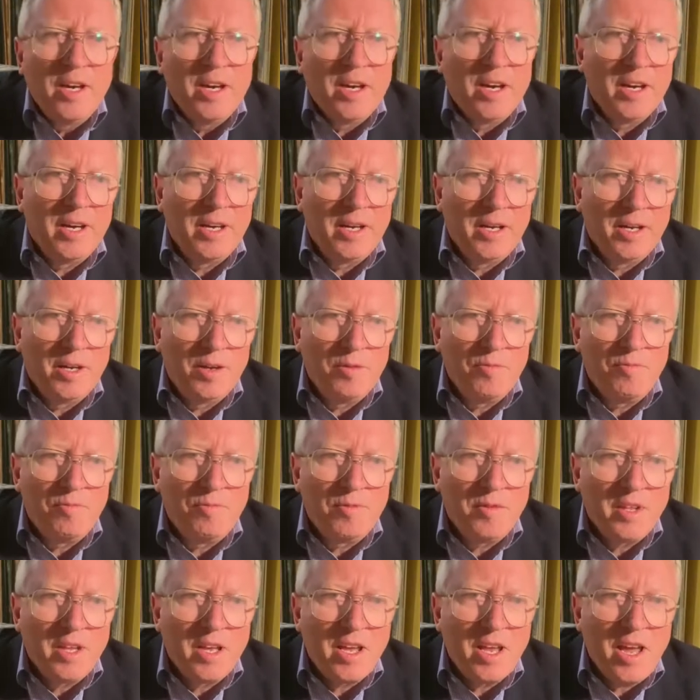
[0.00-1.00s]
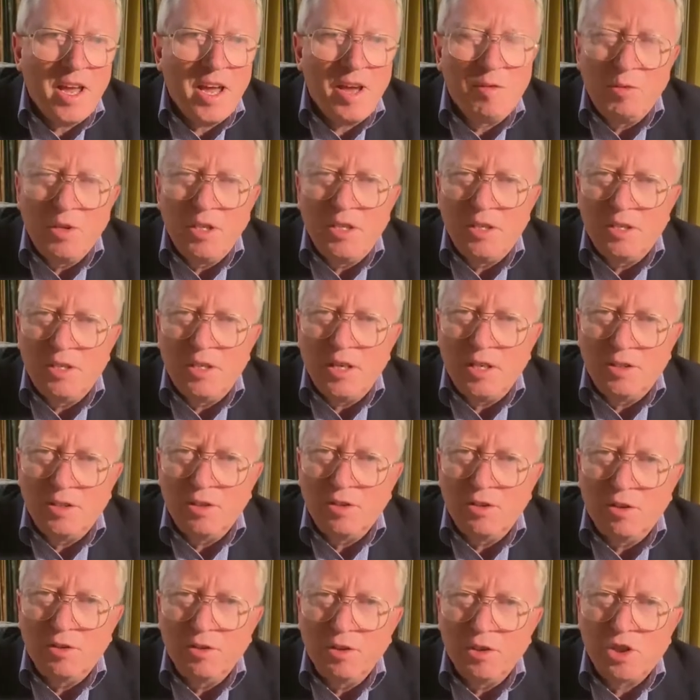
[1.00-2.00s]
And we
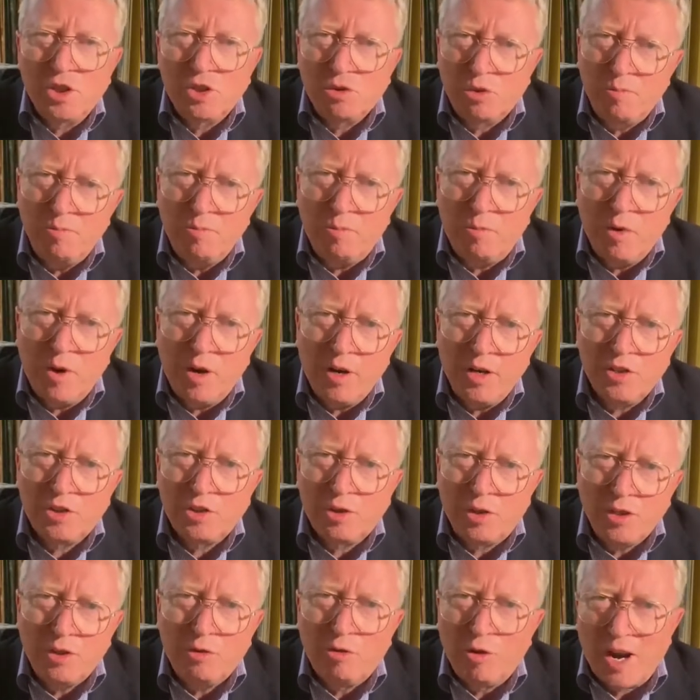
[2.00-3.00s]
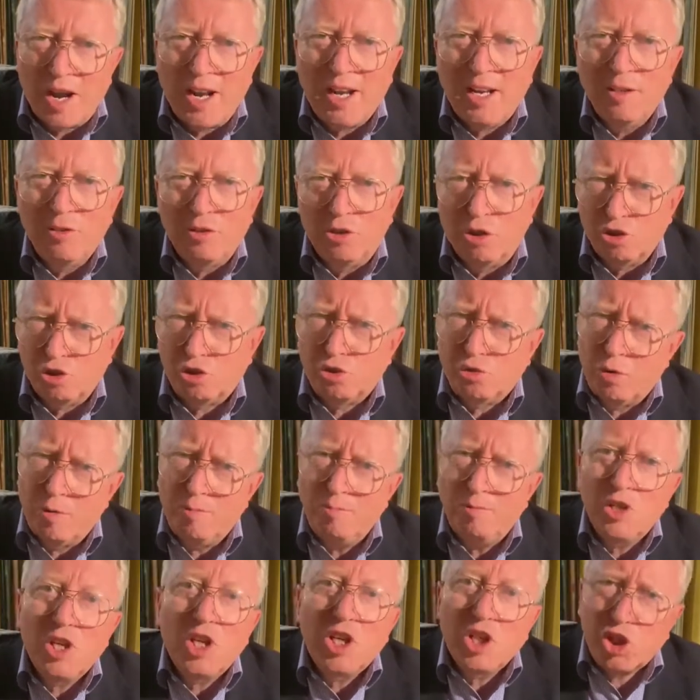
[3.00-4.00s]
detected on the shrink
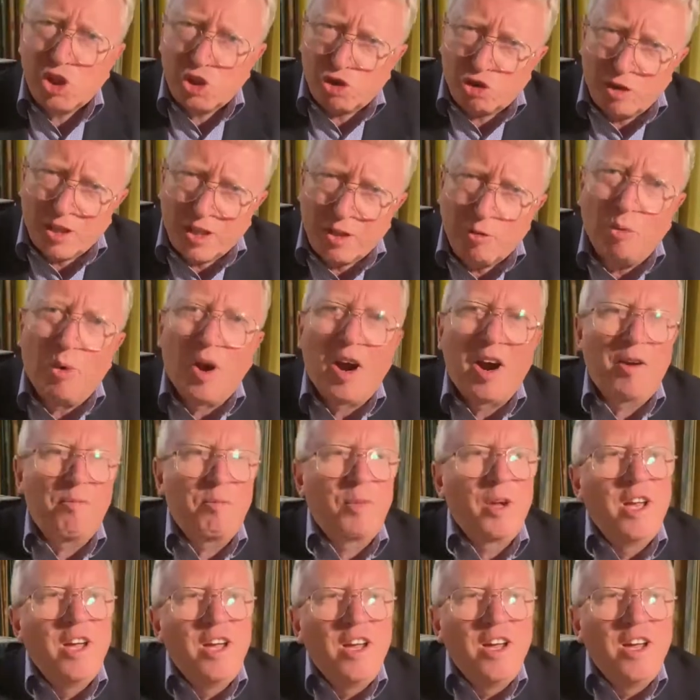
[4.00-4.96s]
wrap